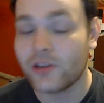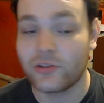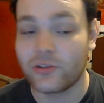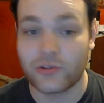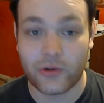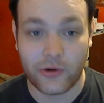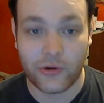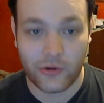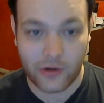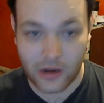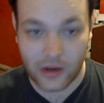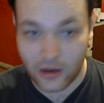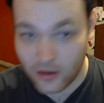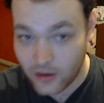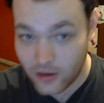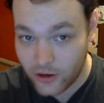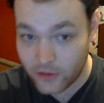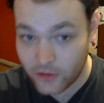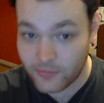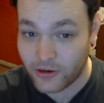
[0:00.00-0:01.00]
Saw a
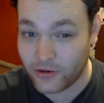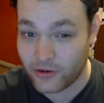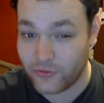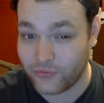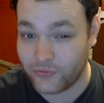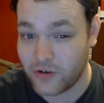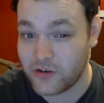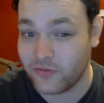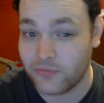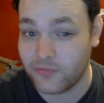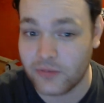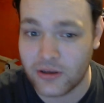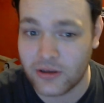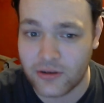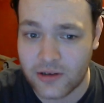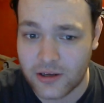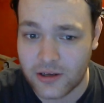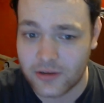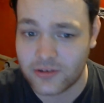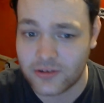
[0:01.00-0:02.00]
load of my old friends from
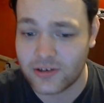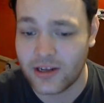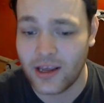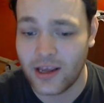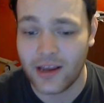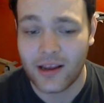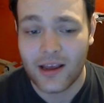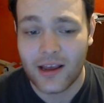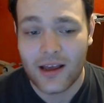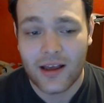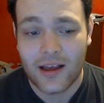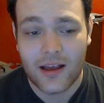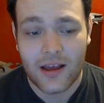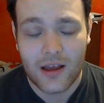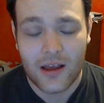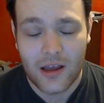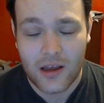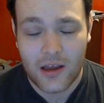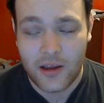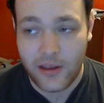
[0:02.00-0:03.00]
Yu Gi Oh! today.
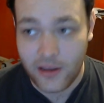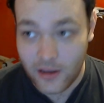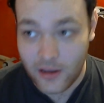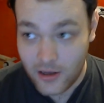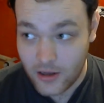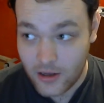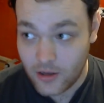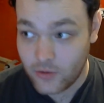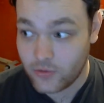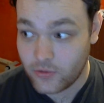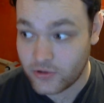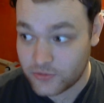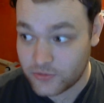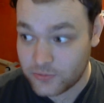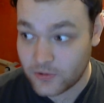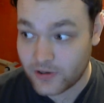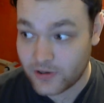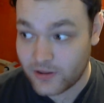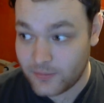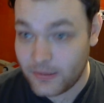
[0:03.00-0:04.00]

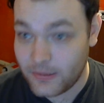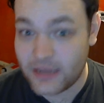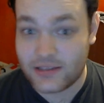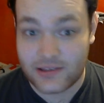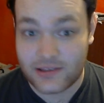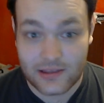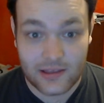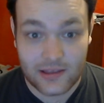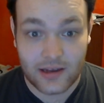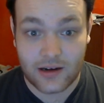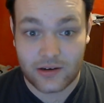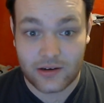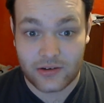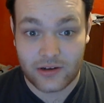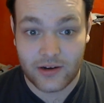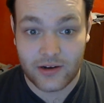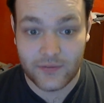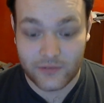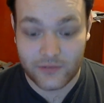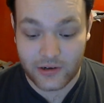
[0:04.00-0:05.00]
Was one of the best
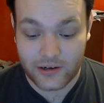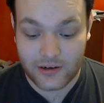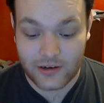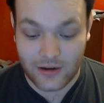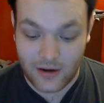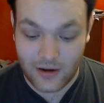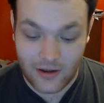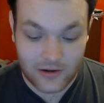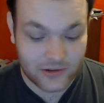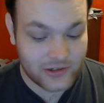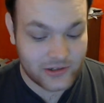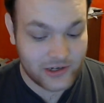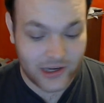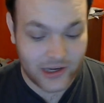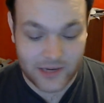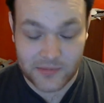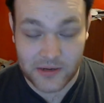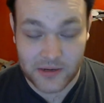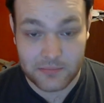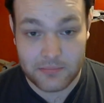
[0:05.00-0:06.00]
things I've done in a long
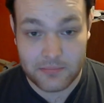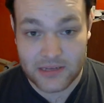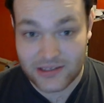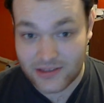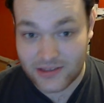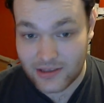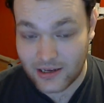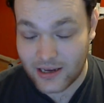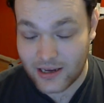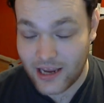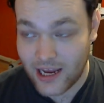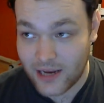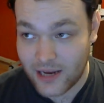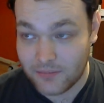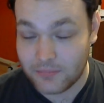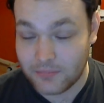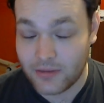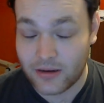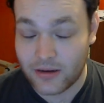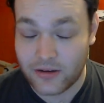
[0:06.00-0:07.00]
time. I missed the
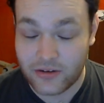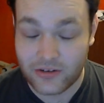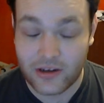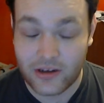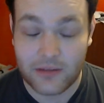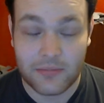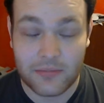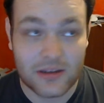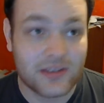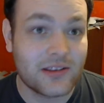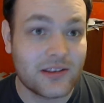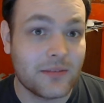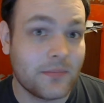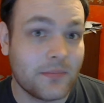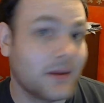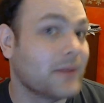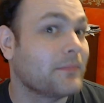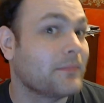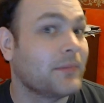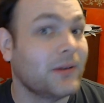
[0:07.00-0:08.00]
game because I missed the
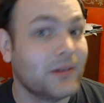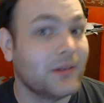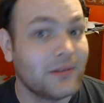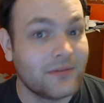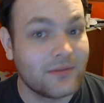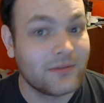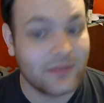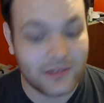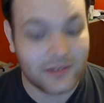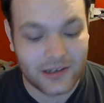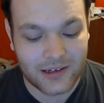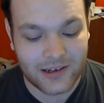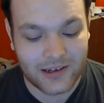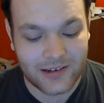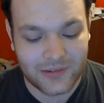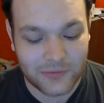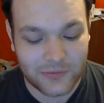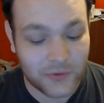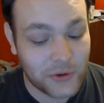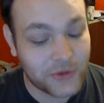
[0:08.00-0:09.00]
people. You
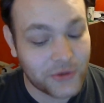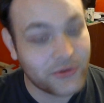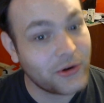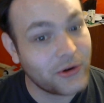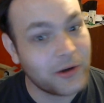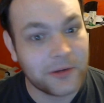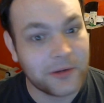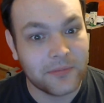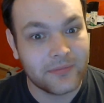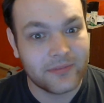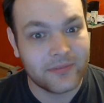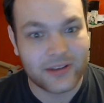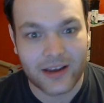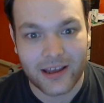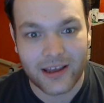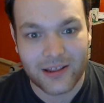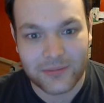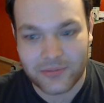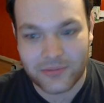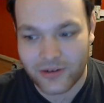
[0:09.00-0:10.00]
know, we've all grown up
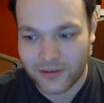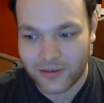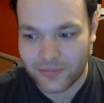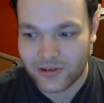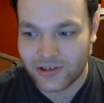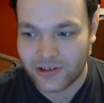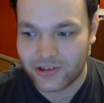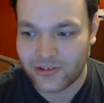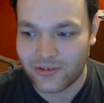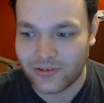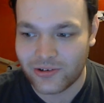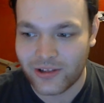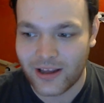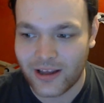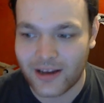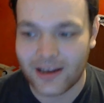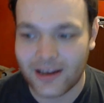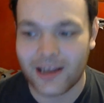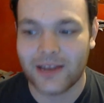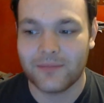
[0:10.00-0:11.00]
together pretty much through
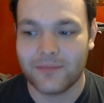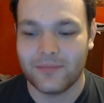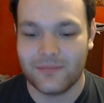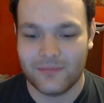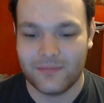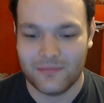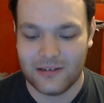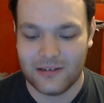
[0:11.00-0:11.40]
that game.